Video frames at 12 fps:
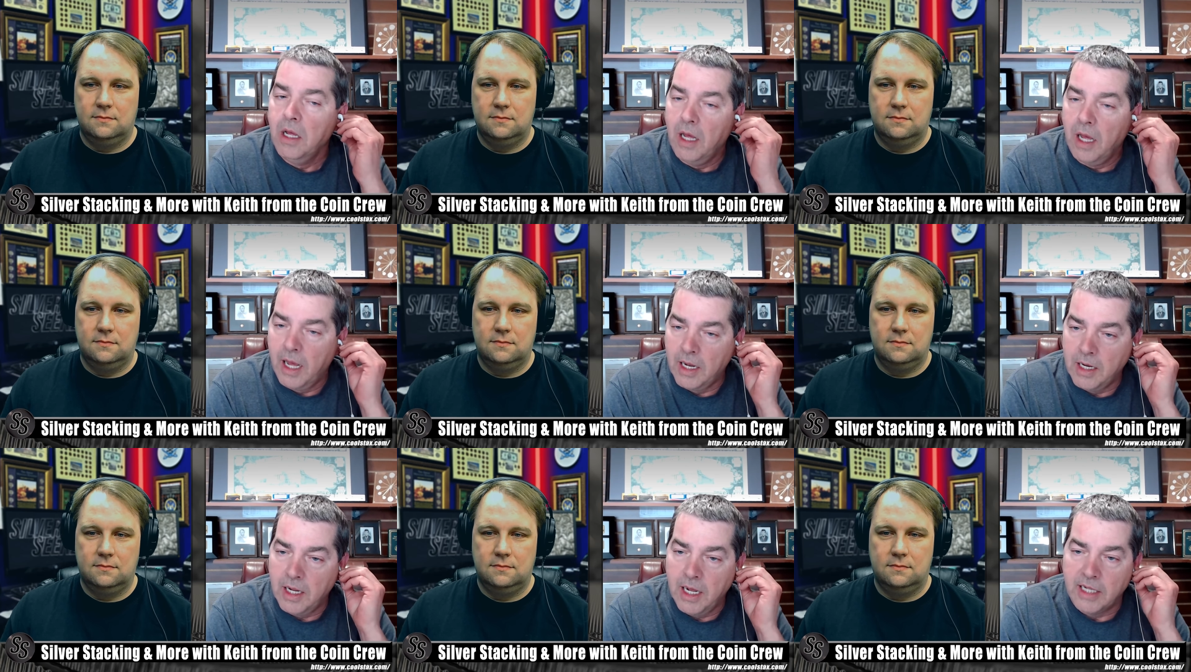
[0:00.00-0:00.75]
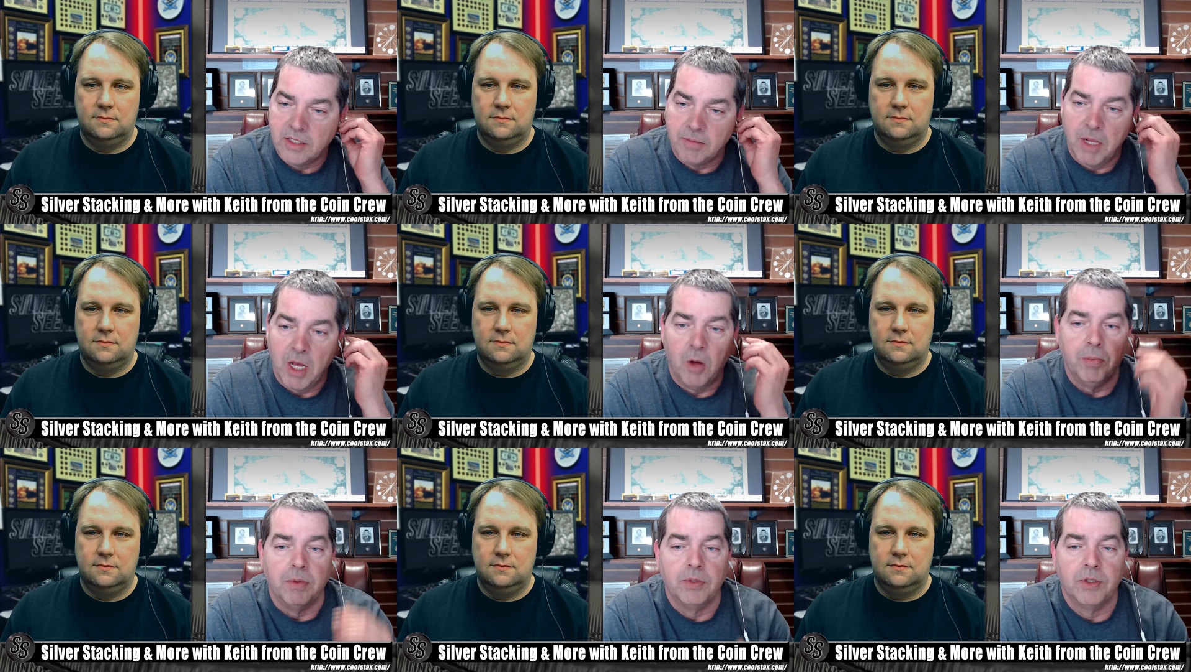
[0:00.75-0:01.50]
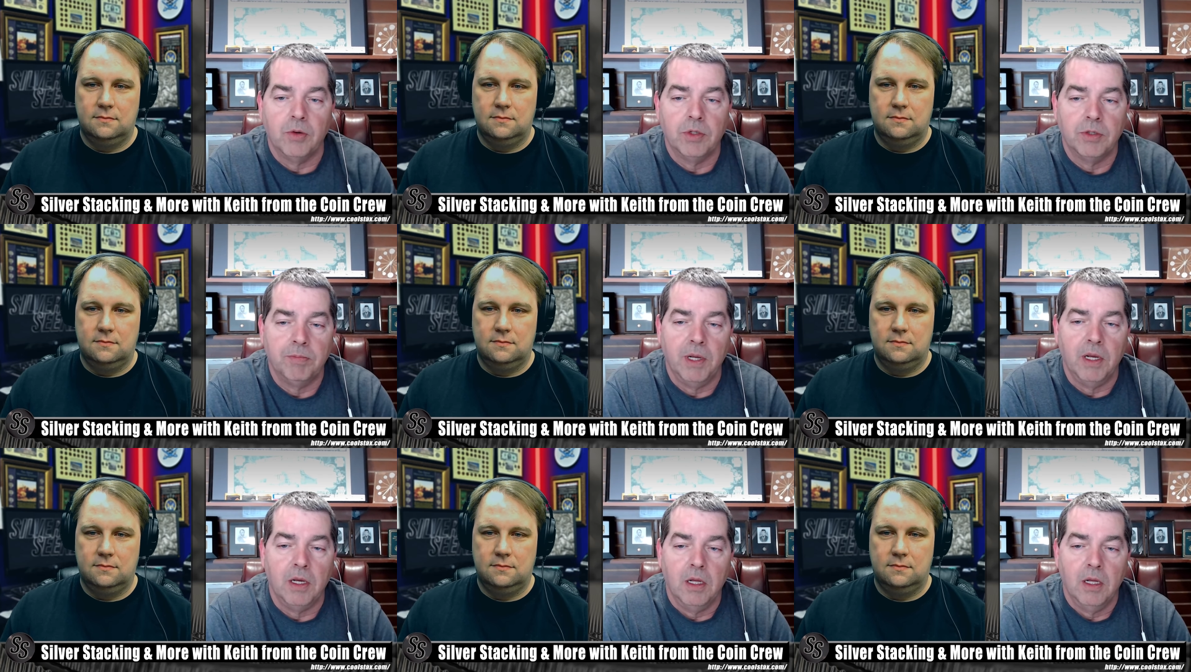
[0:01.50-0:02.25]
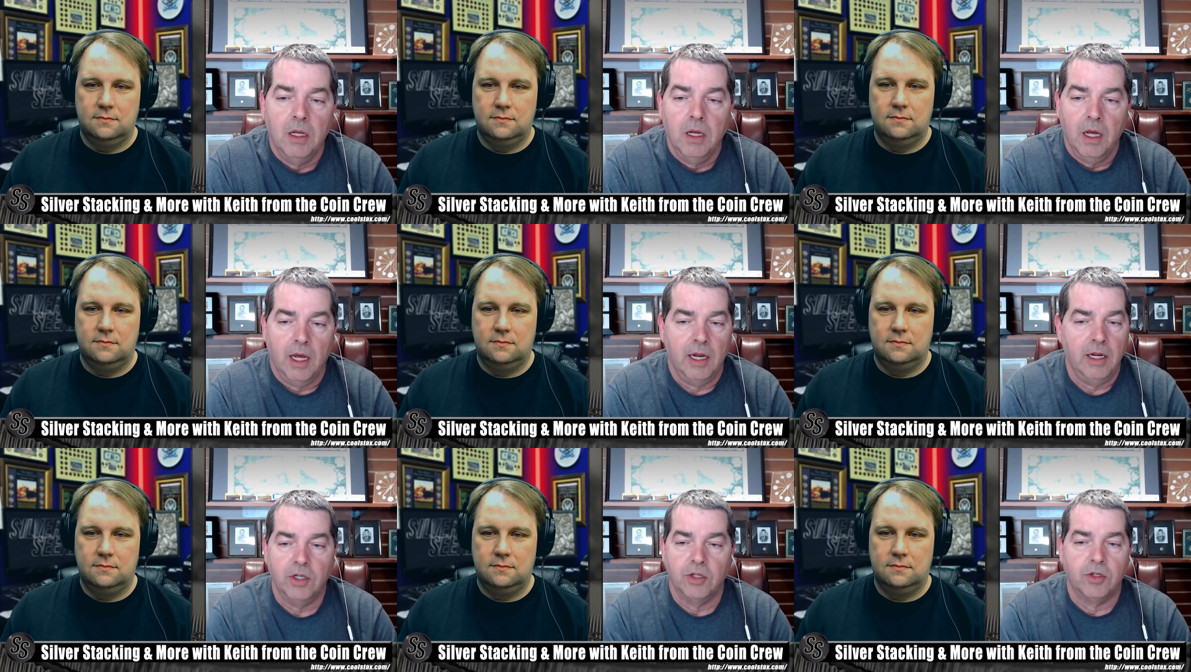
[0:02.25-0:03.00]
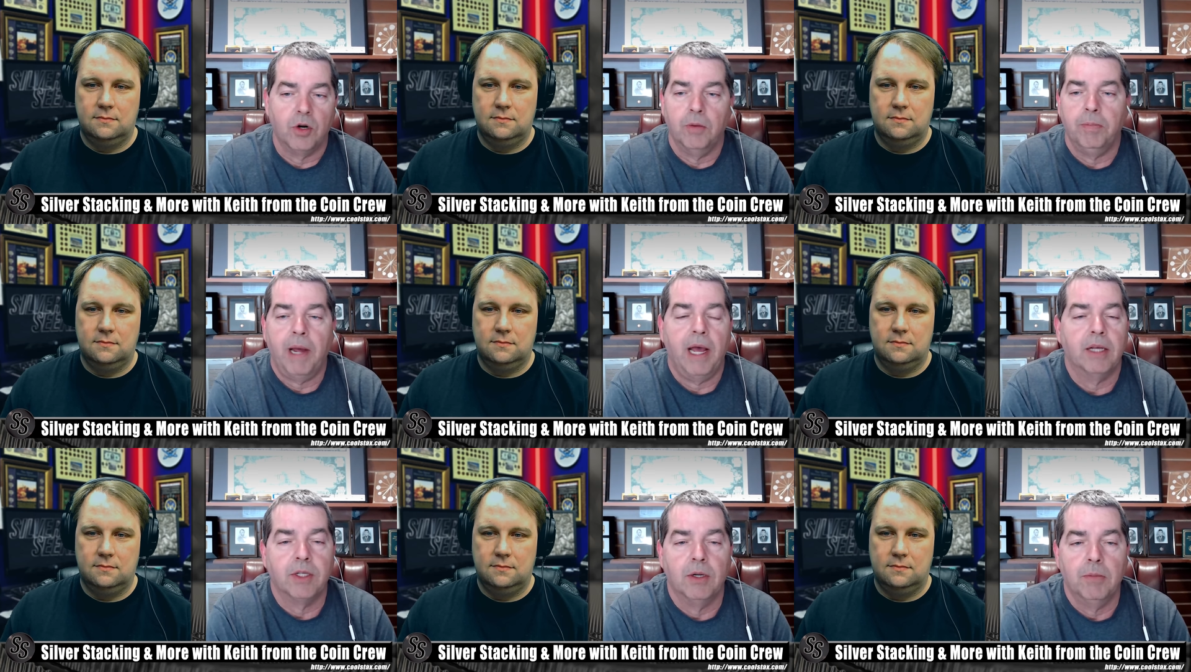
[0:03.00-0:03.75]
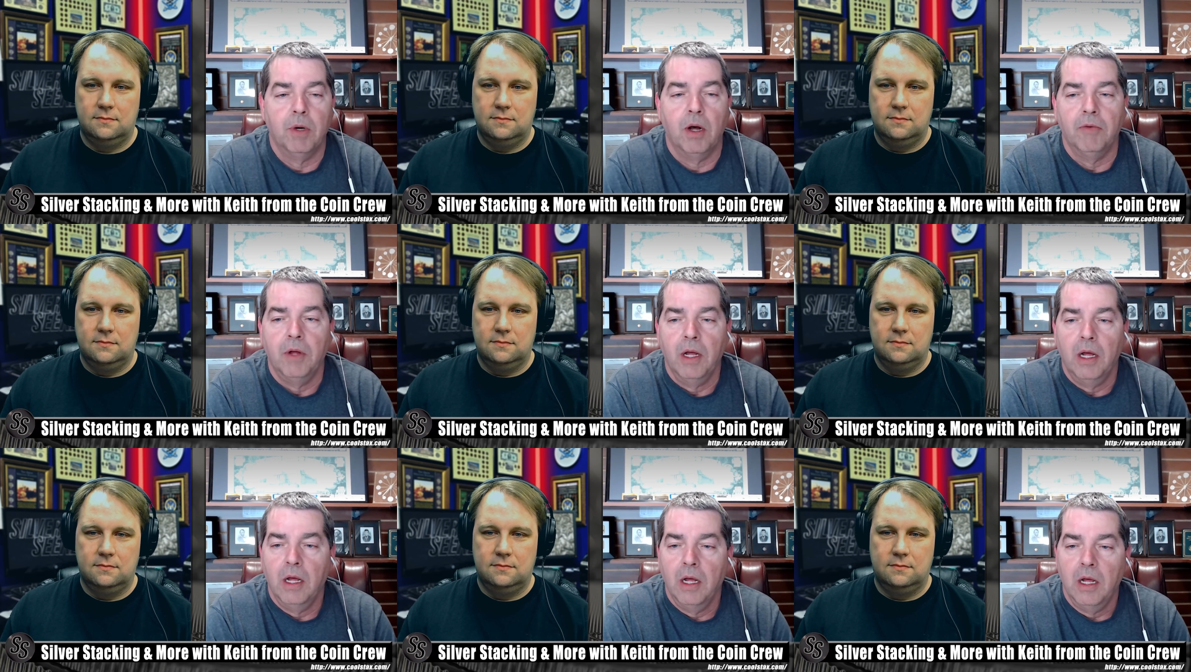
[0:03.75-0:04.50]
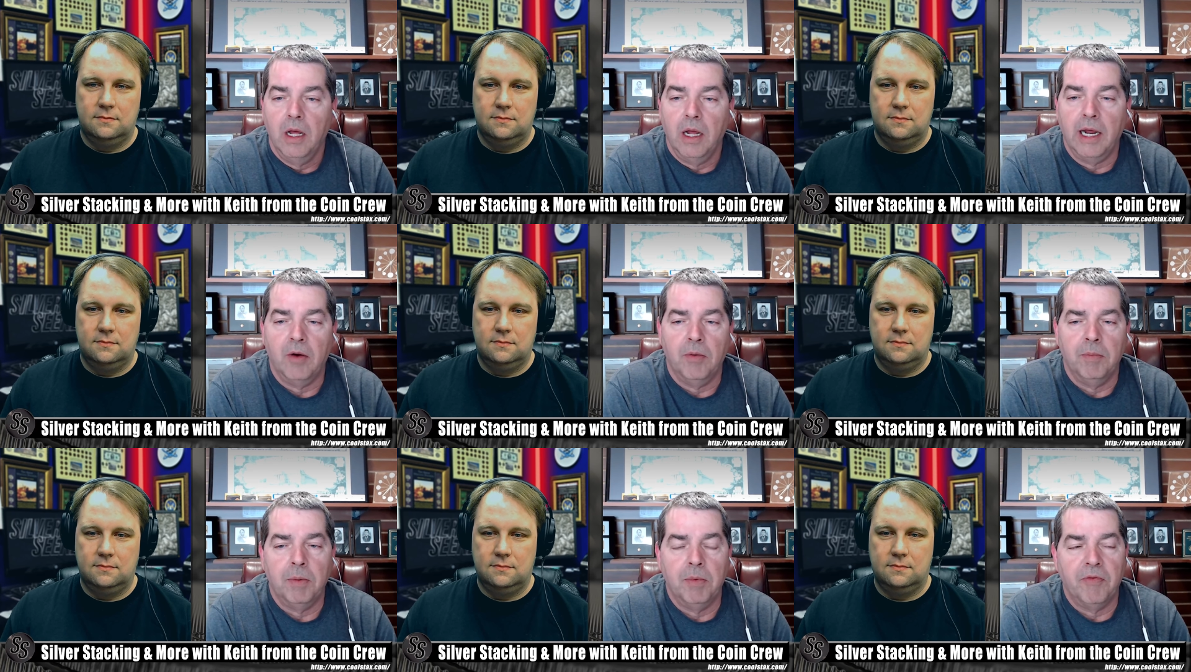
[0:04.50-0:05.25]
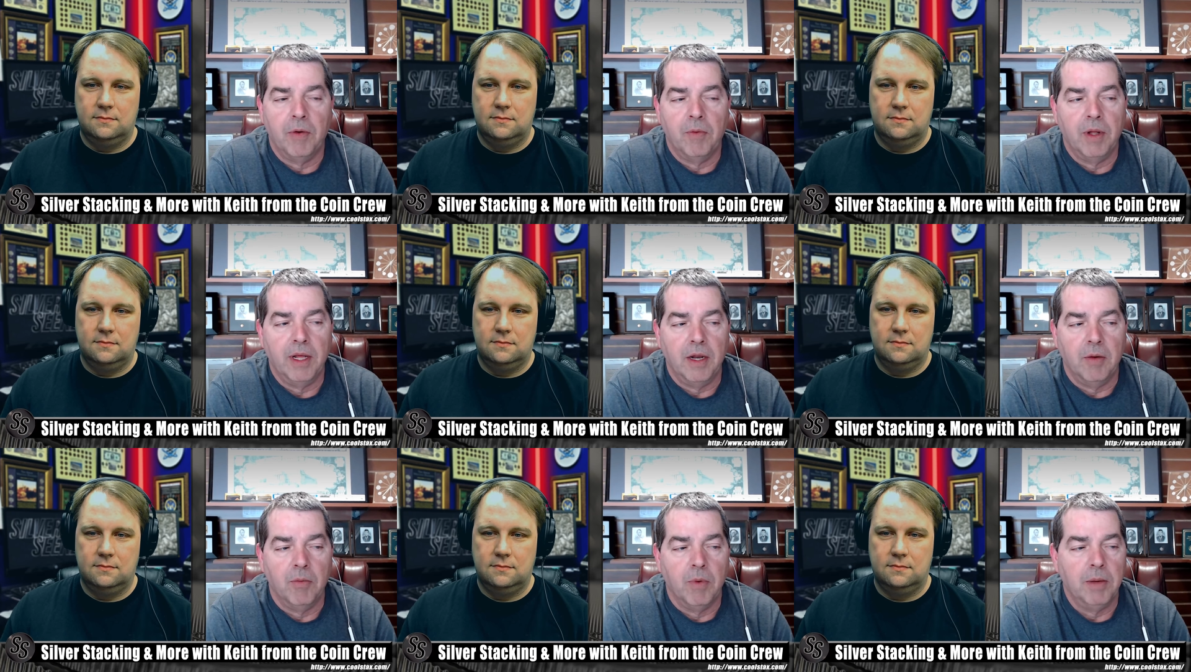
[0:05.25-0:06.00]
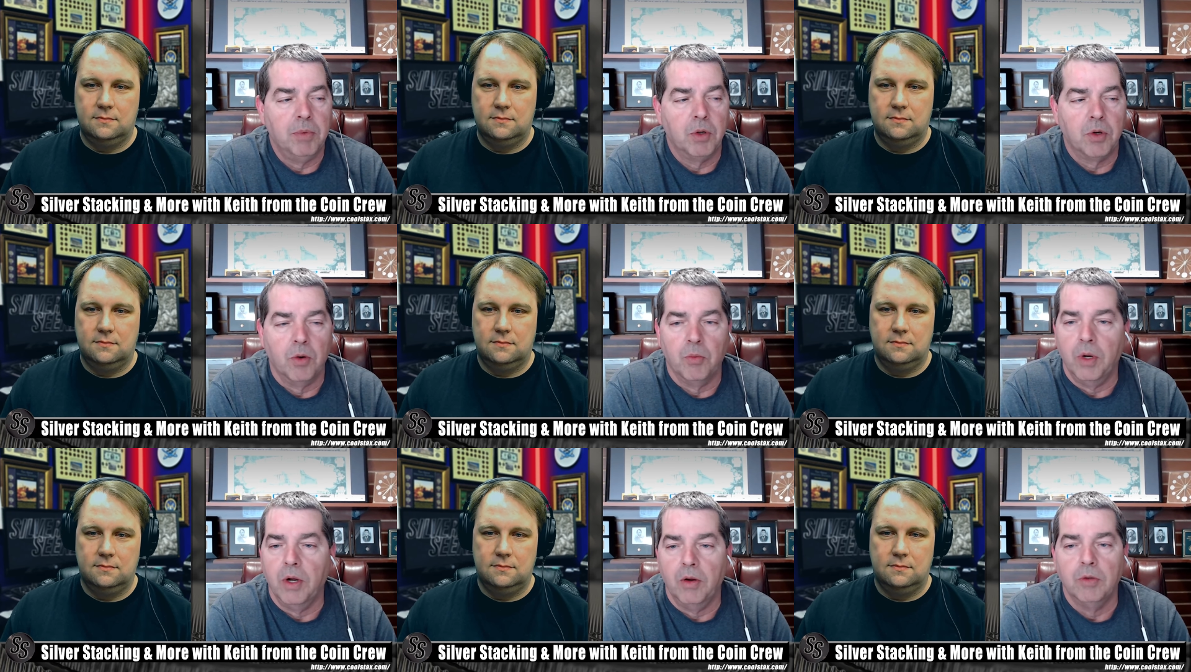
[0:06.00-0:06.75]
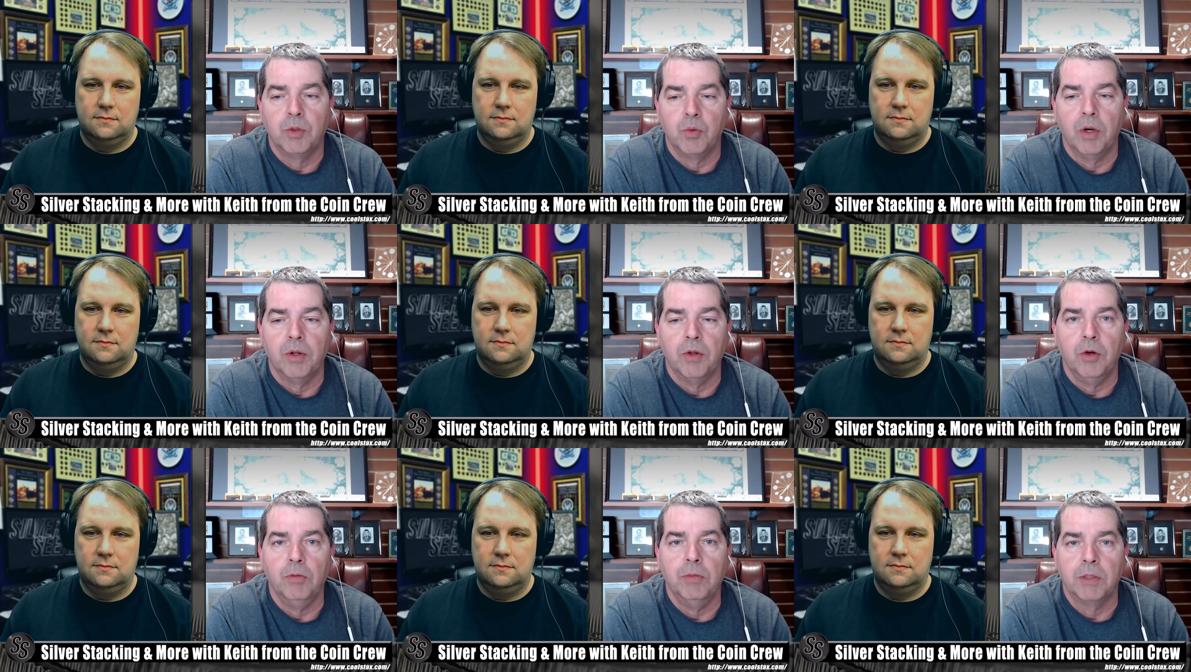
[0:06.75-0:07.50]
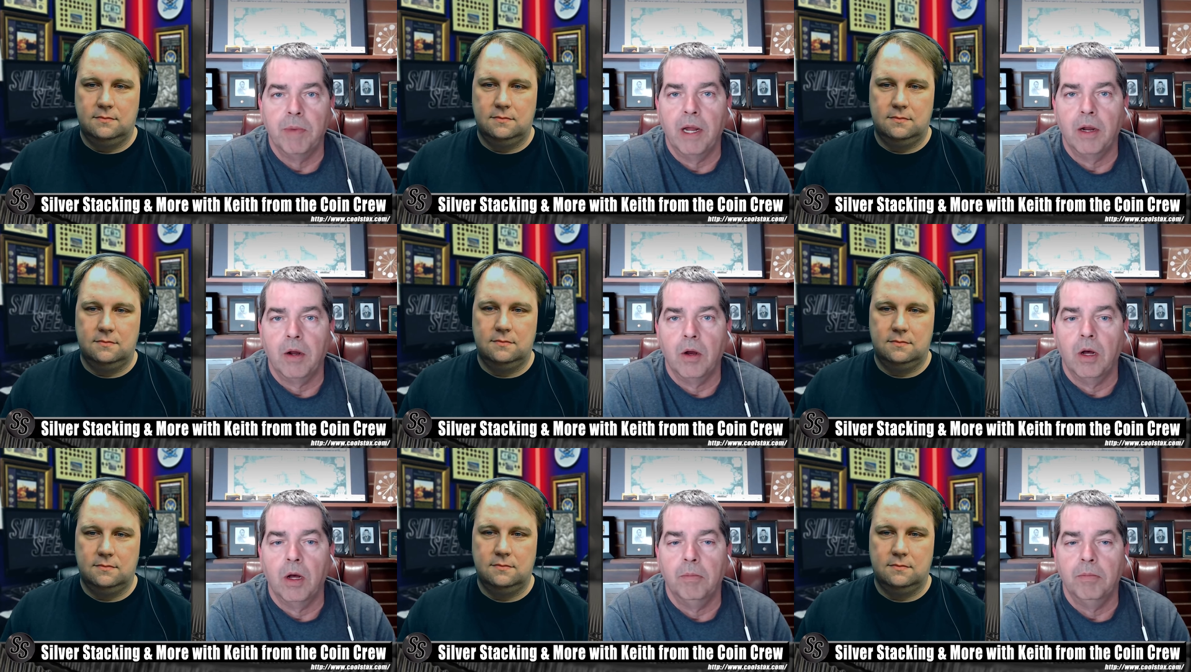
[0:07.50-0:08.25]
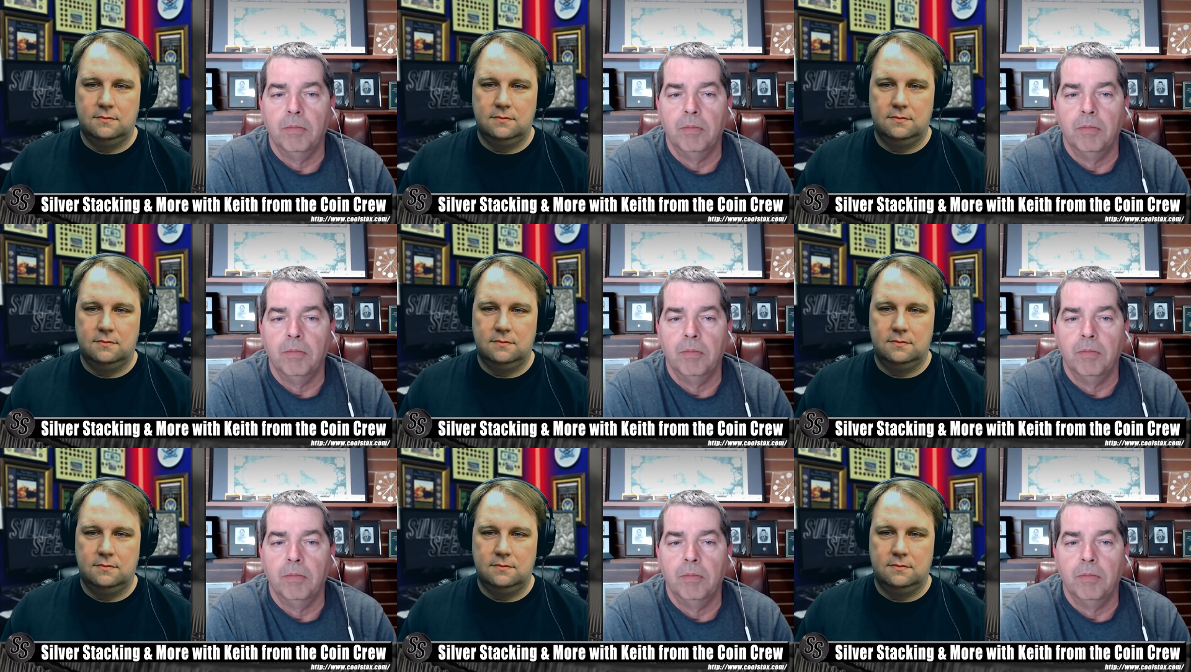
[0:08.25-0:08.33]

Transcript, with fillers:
Speaker 1: And he had some helpers, so to speak, and he just started passing them off. And I don't remember if I read that in a Red Book or where. It was one of the numismatic um,